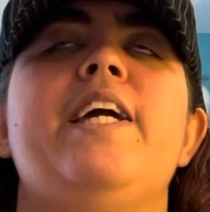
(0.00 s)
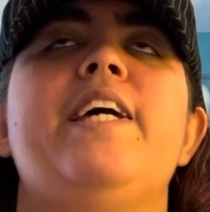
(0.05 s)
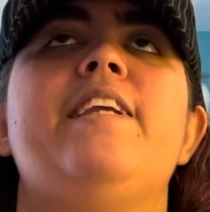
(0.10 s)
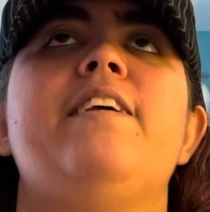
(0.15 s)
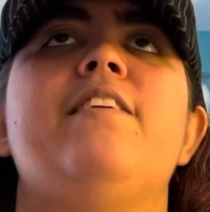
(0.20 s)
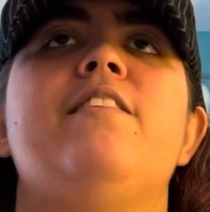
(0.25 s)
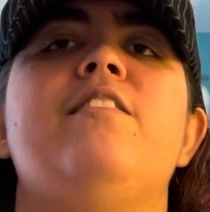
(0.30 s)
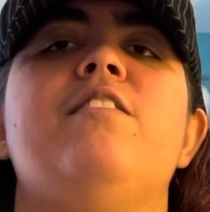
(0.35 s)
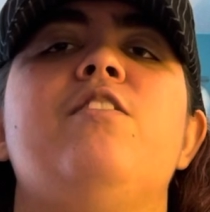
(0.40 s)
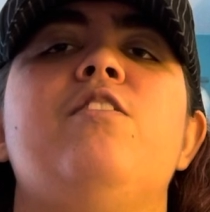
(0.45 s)
It
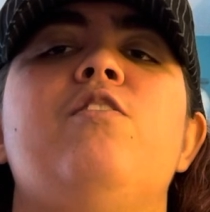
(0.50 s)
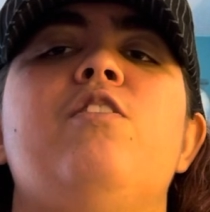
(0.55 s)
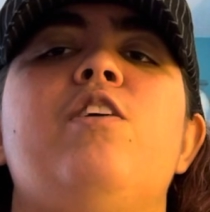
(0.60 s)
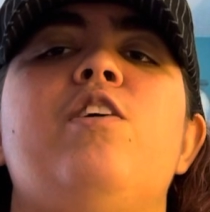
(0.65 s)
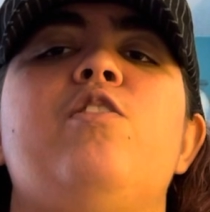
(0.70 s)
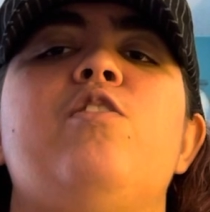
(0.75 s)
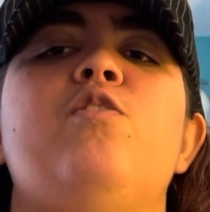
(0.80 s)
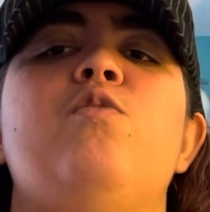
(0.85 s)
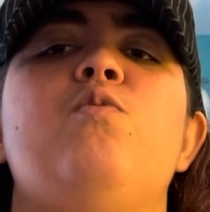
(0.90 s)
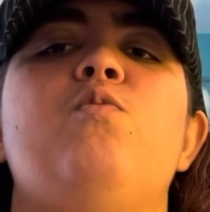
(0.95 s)
is still a
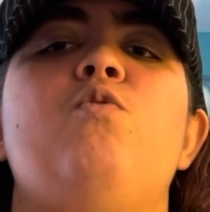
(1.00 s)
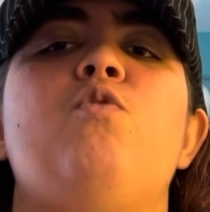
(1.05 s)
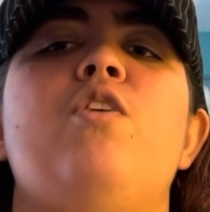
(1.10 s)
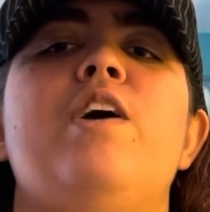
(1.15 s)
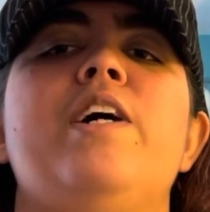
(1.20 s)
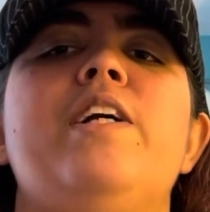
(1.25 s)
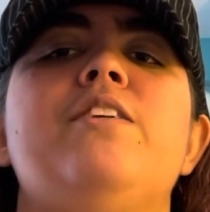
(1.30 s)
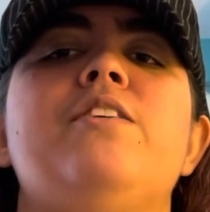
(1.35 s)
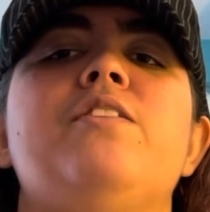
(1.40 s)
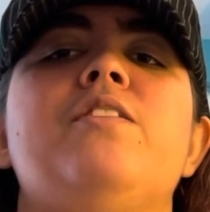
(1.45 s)
good
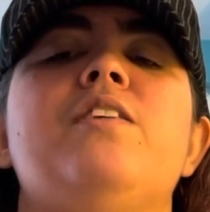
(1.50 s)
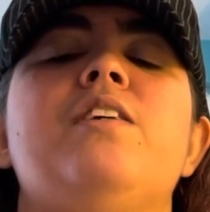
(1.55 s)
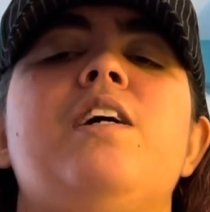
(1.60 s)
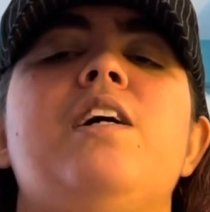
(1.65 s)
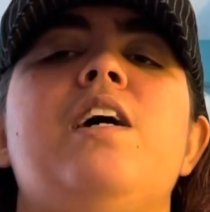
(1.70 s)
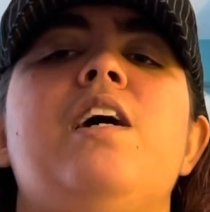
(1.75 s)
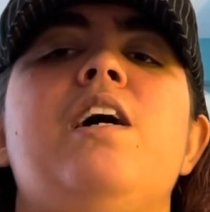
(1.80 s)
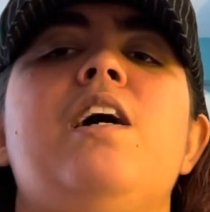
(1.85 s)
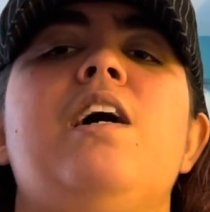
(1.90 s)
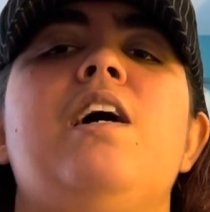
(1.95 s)
watch.
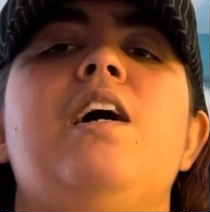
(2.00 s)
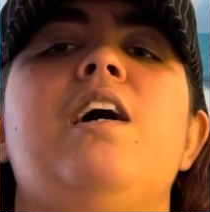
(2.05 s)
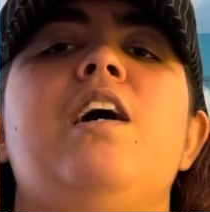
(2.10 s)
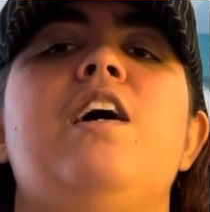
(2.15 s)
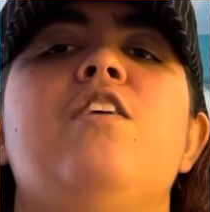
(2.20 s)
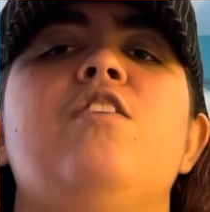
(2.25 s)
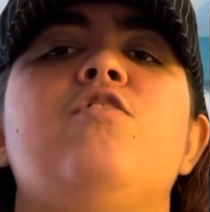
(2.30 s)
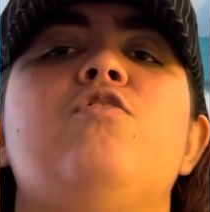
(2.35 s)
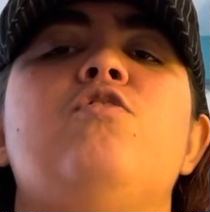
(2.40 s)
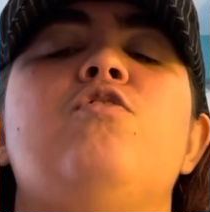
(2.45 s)

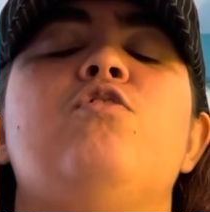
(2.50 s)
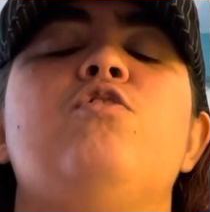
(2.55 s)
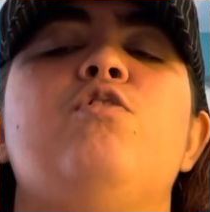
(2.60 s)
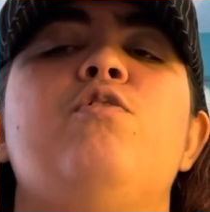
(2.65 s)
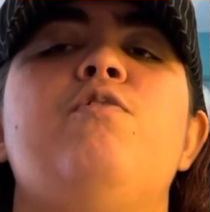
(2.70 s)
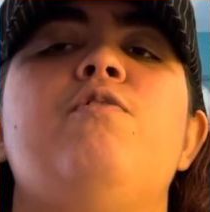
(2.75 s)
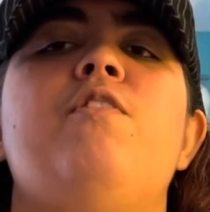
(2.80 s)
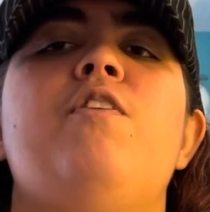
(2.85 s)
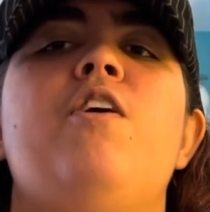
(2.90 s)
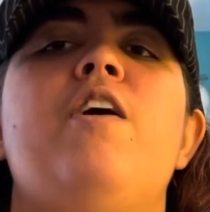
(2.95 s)
So
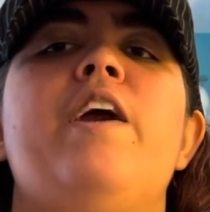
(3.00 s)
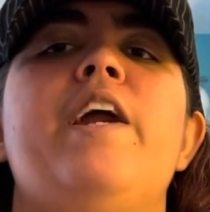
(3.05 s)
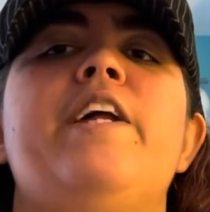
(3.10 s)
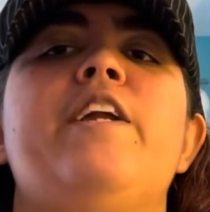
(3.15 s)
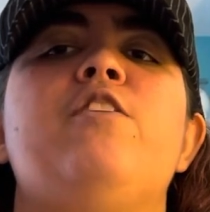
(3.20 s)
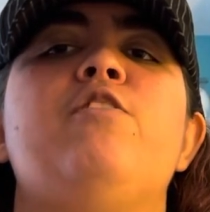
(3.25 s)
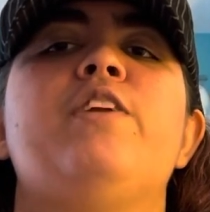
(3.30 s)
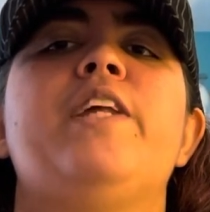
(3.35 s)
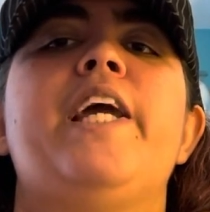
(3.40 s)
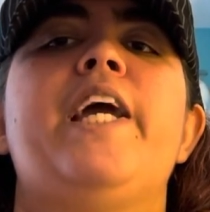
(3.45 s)
far, it
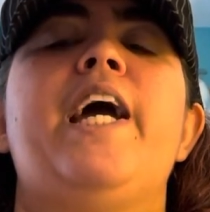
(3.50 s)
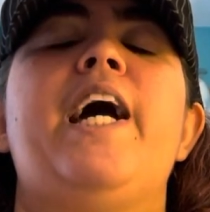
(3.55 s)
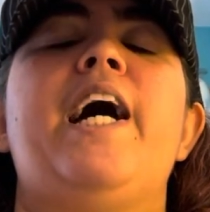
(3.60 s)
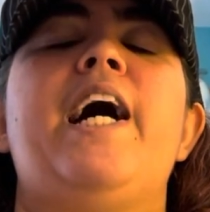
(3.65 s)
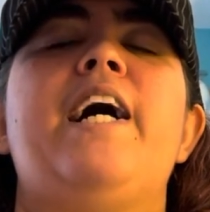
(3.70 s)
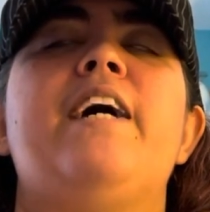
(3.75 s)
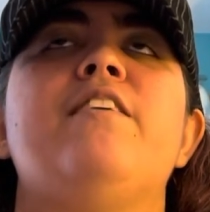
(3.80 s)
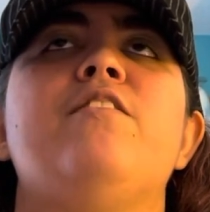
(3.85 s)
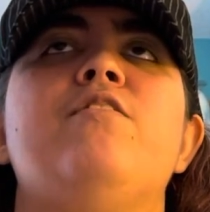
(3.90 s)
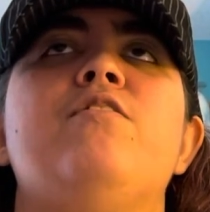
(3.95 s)
only
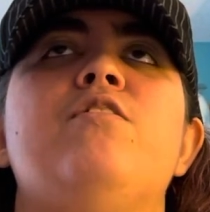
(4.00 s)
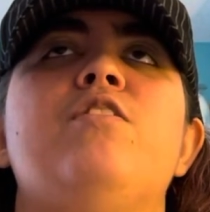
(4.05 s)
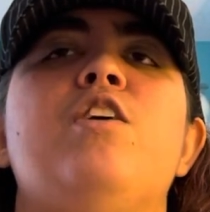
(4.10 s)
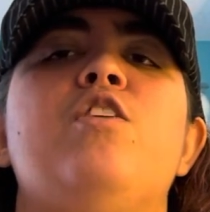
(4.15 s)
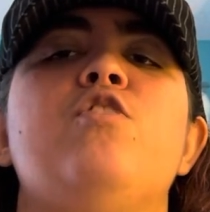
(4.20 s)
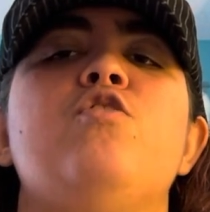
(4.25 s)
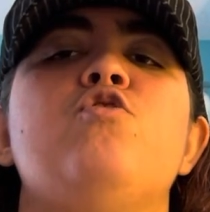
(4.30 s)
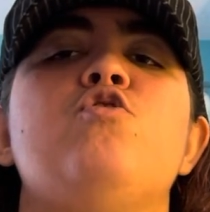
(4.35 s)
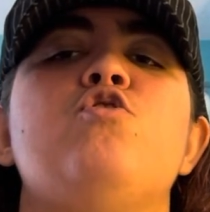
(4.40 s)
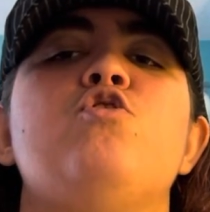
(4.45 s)
has
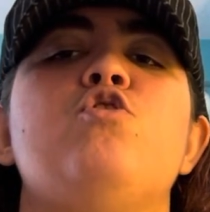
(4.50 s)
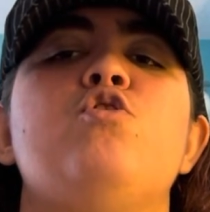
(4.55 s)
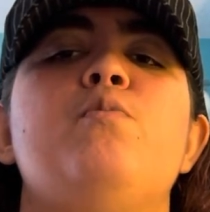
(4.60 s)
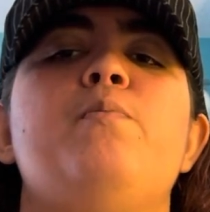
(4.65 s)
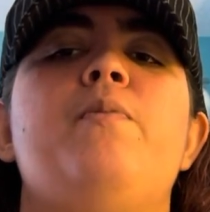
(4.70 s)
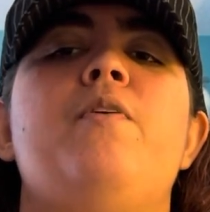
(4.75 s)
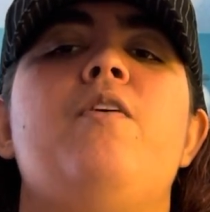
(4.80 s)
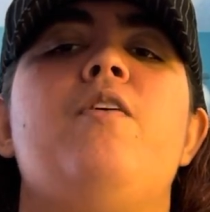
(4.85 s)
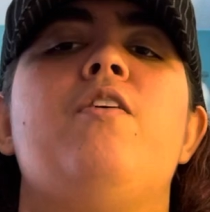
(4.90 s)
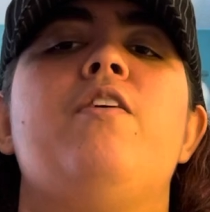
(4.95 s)
two
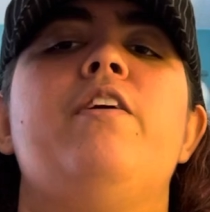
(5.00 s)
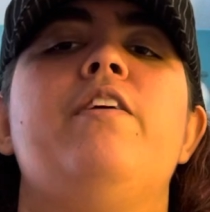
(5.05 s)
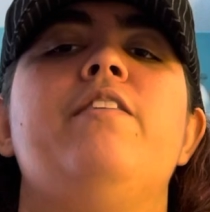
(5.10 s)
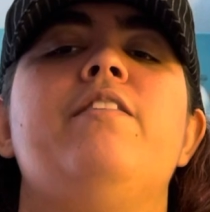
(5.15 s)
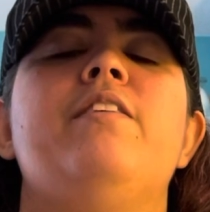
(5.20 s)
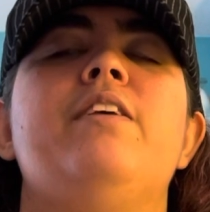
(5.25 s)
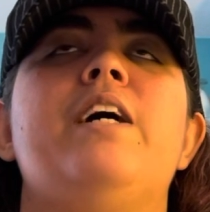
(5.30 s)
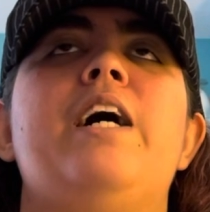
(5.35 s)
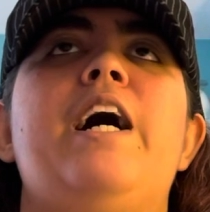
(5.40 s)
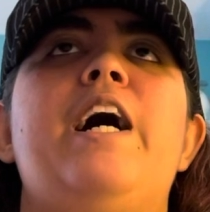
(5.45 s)
parts.